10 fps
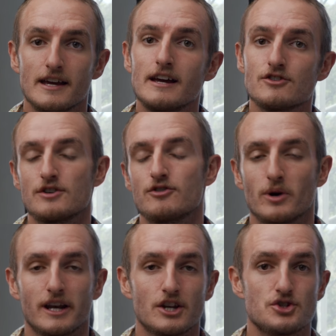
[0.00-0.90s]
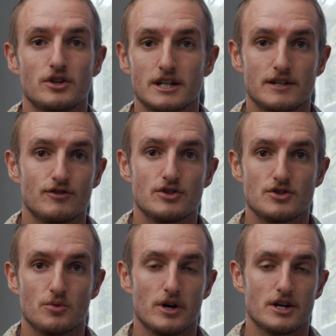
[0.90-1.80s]
so if you're wanting to shoot interviews, it
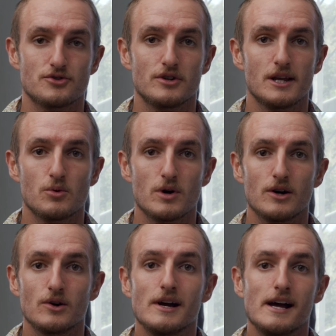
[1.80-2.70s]
works really well.